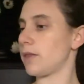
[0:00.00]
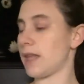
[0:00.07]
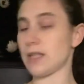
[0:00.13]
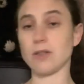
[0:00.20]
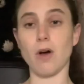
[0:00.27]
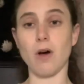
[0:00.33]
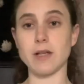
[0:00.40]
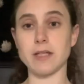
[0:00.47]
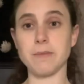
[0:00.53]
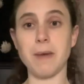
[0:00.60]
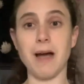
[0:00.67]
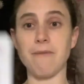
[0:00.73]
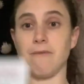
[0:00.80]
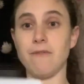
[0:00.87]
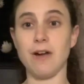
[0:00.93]
awesome.
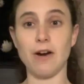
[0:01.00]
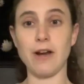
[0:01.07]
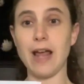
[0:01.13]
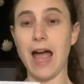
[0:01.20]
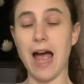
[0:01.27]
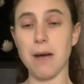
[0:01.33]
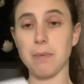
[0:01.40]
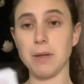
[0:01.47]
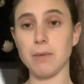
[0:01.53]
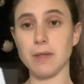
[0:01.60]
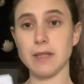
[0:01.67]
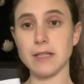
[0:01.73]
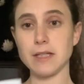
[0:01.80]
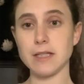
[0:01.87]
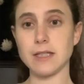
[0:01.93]
I'm very happy
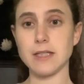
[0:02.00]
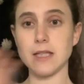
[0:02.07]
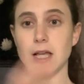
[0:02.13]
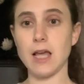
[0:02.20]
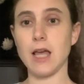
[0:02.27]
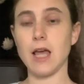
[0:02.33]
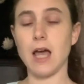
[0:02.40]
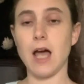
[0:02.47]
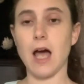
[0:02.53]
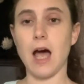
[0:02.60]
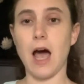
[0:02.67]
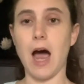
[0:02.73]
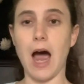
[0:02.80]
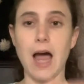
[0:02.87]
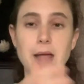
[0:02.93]
with this.
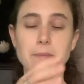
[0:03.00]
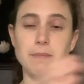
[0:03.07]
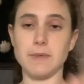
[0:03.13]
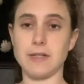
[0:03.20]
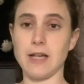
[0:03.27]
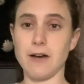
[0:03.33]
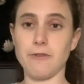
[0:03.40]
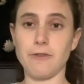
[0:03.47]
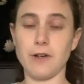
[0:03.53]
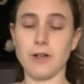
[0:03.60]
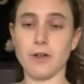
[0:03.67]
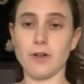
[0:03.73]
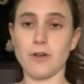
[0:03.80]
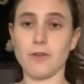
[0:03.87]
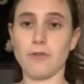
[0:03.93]
I'm
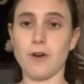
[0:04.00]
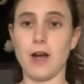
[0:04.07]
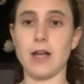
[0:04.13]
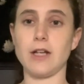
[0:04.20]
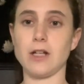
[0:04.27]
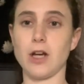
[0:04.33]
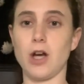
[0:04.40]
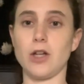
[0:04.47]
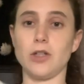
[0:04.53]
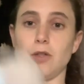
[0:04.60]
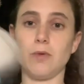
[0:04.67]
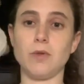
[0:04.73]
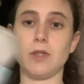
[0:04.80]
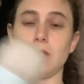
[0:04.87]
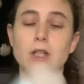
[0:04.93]
definitely going to find a
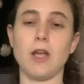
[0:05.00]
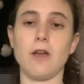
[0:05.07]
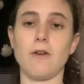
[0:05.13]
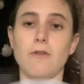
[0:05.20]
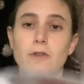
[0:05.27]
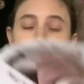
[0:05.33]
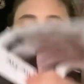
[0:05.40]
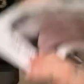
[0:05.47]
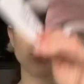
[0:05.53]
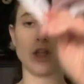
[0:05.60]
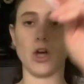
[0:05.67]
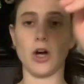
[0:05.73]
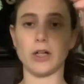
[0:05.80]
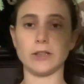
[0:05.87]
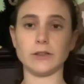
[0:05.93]
use for this
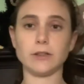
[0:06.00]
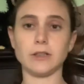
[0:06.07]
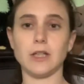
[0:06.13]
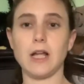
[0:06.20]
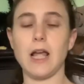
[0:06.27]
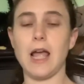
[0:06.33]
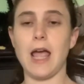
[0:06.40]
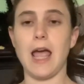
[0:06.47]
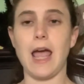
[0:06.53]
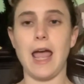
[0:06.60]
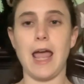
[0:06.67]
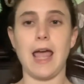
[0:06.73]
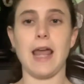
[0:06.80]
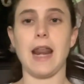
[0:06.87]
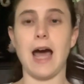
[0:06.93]
yarn,
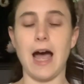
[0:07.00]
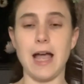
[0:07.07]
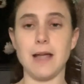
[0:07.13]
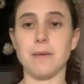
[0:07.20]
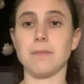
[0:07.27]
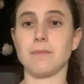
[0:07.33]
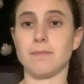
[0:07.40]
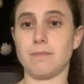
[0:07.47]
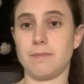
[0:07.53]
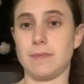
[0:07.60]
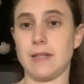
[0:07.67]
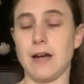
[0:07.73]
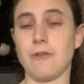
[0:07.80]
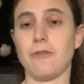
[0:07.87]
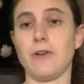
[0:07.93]
and I am
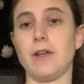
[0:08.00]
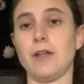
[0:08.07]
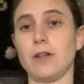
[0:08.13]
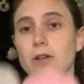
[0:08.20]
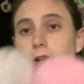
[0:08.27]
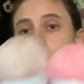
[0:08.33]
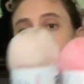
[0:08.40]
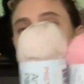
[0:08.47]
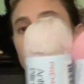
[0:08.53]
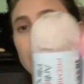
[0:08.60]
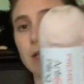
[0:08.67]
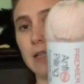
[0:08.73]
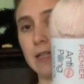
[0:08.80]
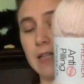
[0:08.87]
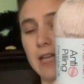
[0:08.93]
definitely going
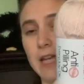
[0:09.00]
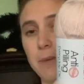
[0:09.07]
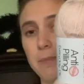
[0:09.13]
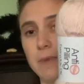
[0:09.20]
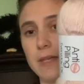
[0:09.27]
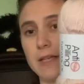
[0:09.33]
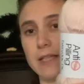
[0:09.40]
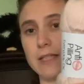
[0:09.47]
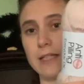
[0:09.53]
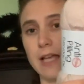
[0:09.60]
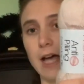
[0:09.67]
to keep this